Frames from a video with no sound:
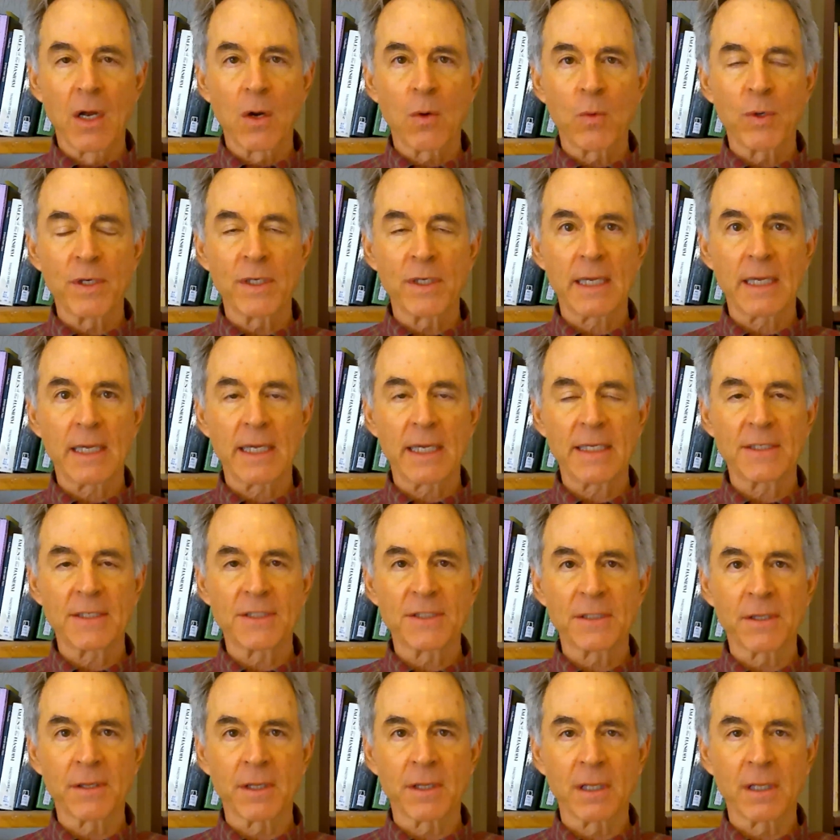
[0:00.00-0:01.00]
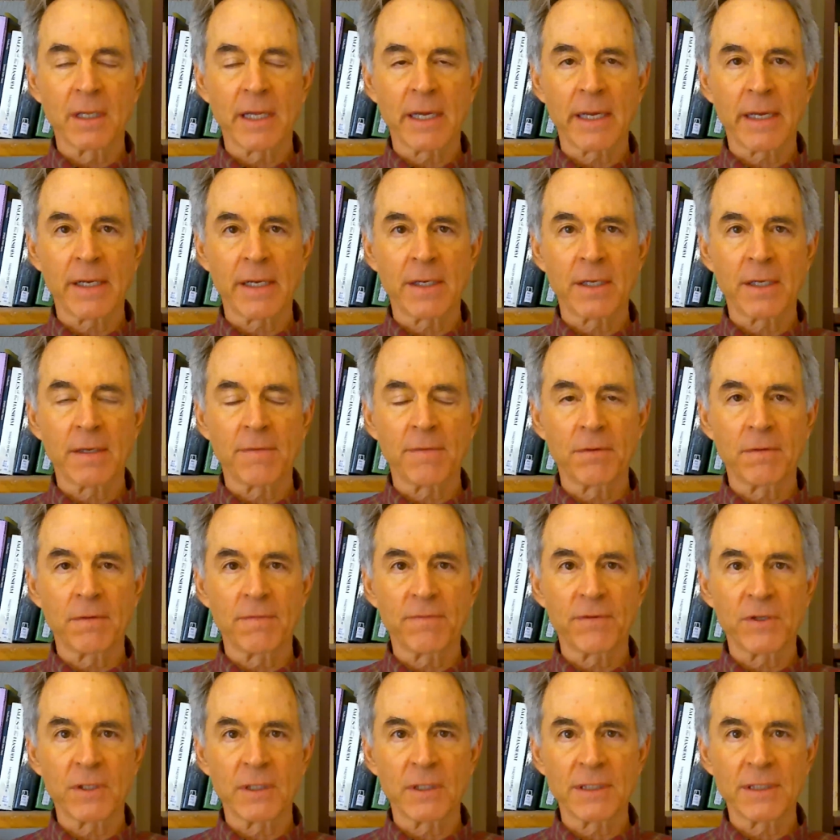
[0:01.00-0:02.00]
when he is in the land of the
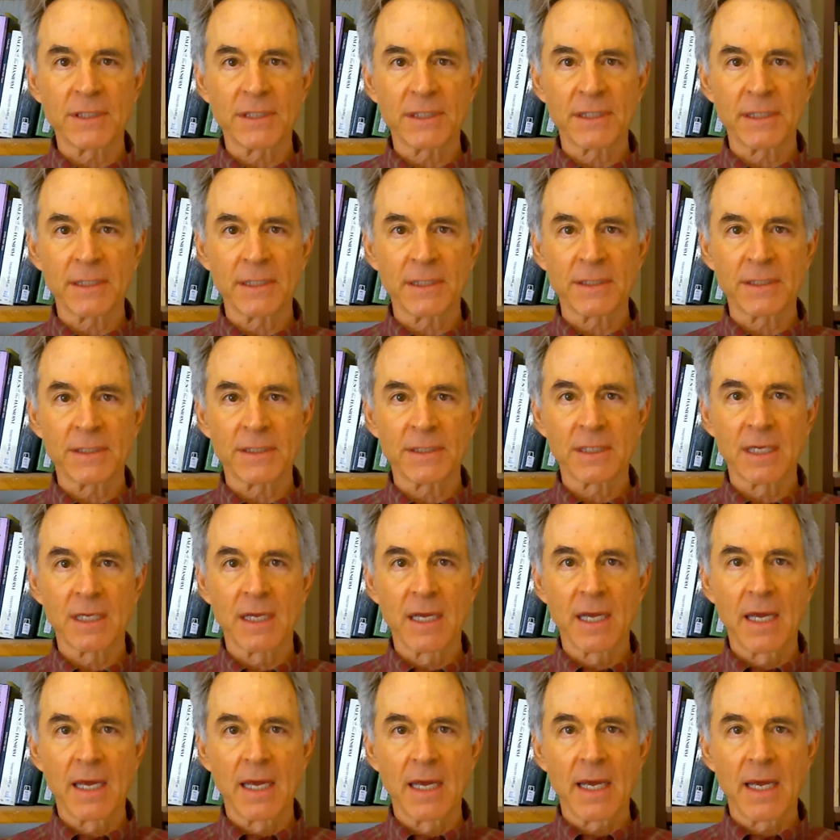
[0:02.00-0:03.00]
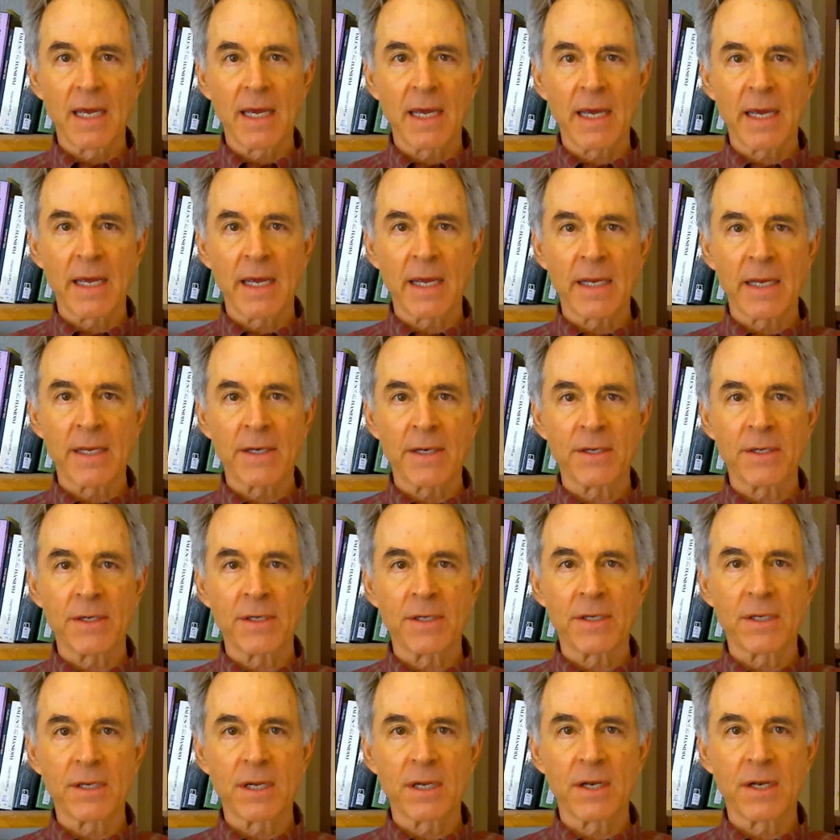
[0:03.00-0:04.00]
Philistines
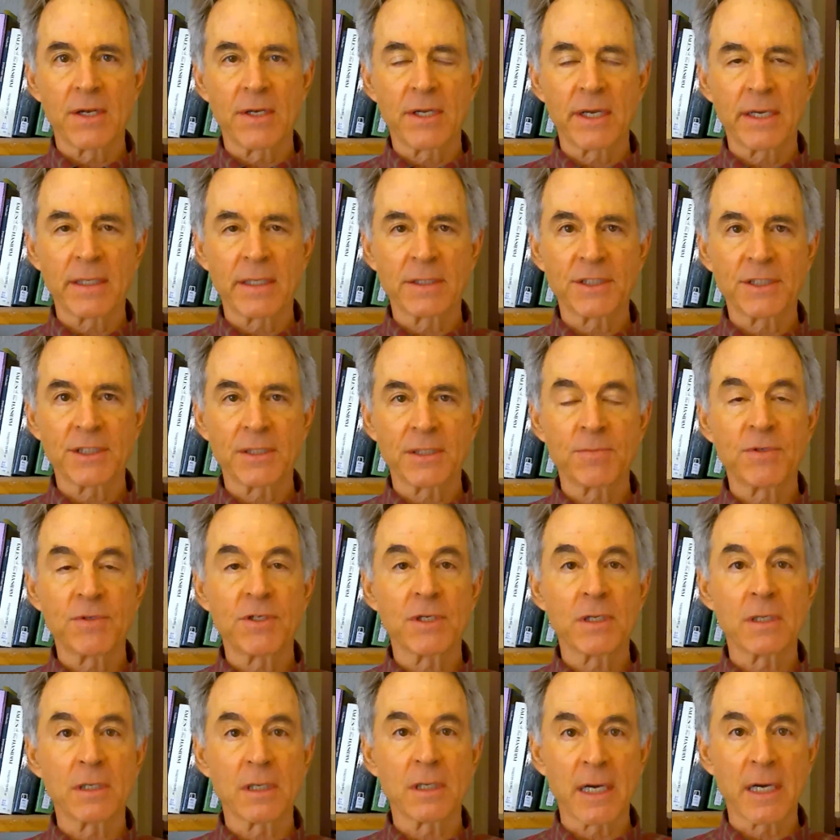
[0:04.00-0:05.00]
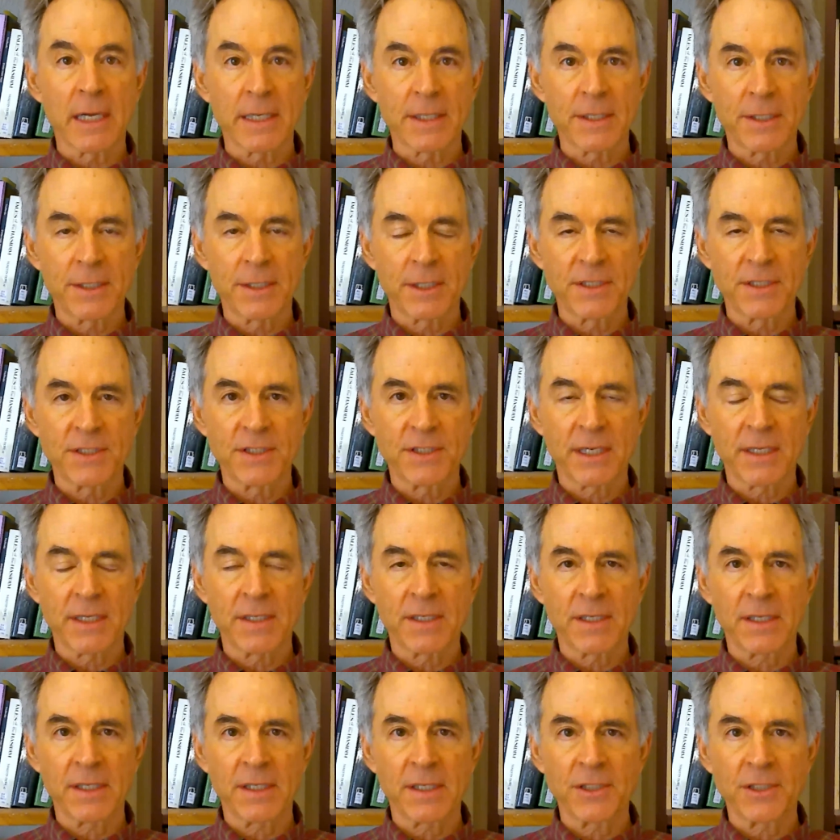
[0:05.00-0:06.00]
and tells him to not
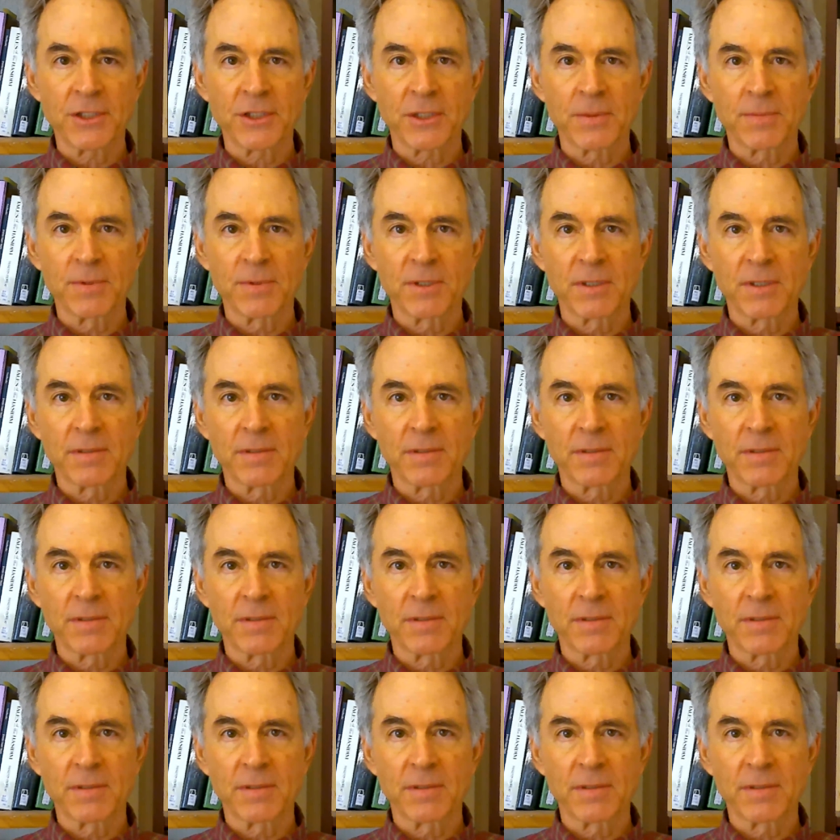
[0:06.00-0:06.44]
descend to Egypt.